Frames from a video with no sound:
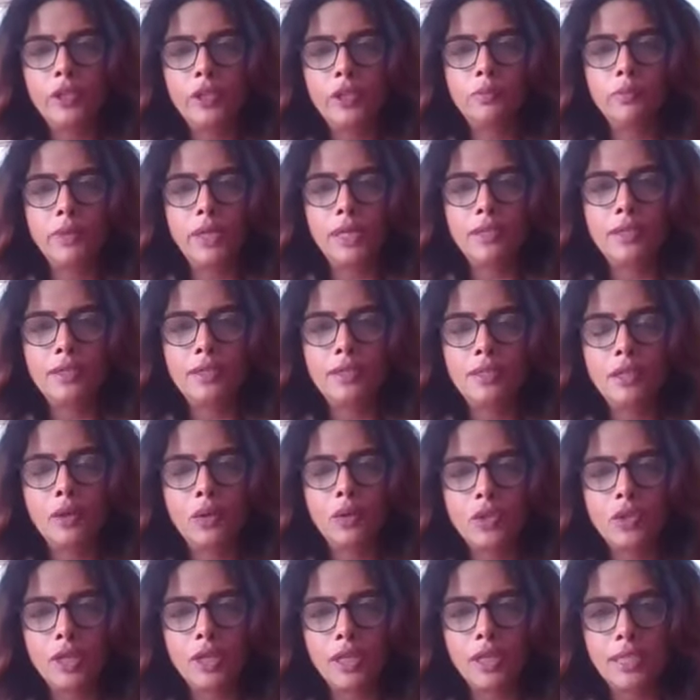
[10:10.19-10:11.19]
which
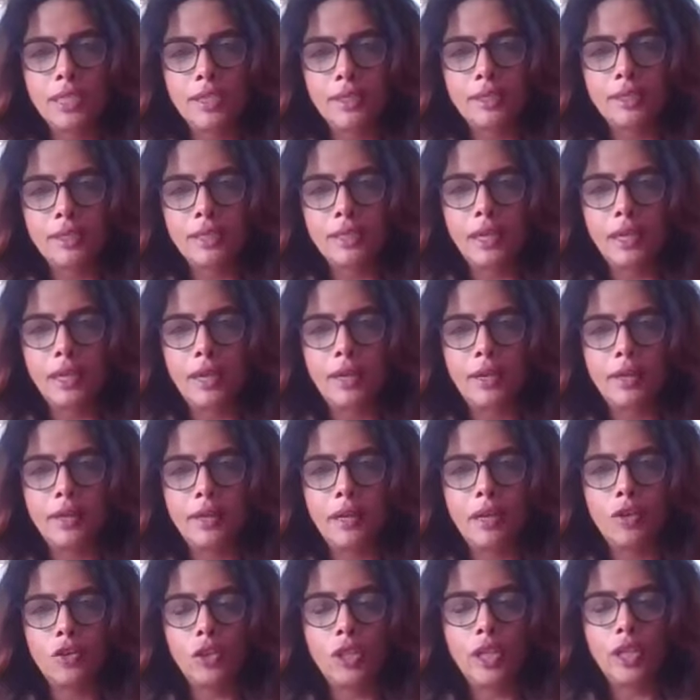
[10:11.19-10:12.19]
means using
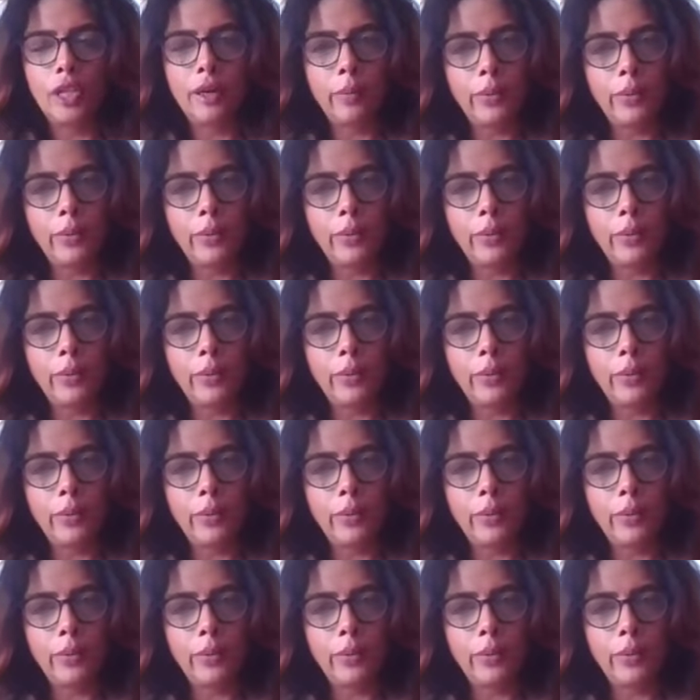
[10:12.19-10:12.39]
TCR,